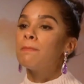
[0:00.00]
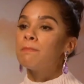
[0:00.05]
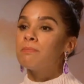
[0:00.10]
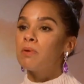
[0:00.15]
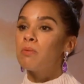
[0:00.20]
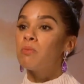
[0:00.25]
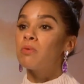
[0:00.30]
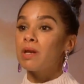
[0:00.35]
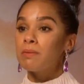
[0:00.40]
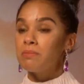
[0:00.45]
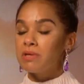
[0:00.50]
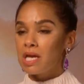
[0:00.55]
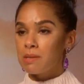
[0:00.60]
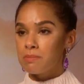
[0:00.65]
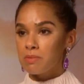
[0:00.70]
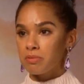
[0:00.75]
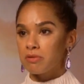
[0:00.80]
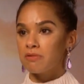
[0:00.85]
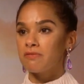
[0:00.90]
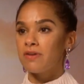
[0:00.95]
But when I became
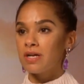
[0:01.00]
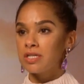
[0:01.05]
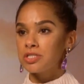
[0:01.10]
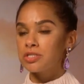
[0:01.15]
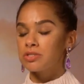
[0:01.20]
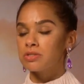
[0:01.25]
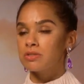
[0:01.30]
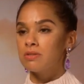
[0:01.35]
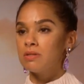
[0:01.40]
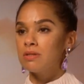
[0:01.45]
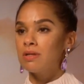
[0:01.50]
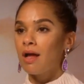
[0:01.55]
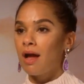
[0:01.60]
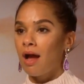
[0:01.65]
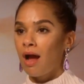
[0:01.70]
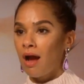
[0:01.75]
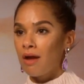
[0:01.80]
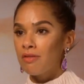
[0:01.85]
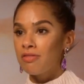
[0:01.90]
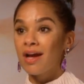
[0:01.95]
a professional,
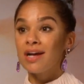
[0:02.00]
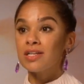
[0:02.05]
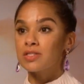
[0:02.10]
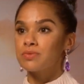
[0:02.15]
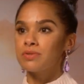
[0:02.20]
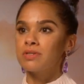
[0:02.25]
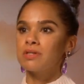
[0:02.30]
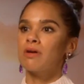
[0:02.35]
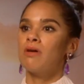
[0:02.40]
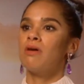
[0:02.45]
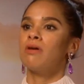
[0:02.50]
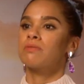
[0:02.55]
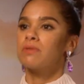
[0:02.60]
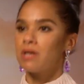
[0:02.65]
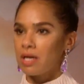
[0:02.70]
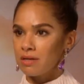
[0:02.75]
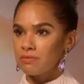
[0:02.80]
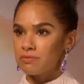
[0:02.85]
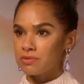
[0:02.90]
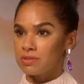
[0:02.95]
that's when it all
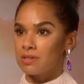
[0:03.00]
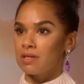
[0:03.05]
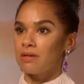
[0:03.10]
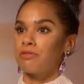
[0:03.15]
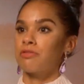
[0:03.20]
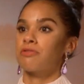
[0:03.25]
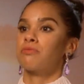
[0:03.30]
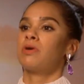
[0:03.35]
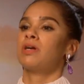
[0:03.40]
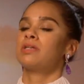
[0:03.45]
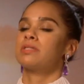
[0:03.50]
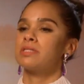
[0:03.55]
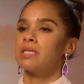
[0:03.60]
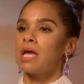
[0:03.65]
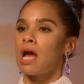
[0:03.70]
kind of was thrust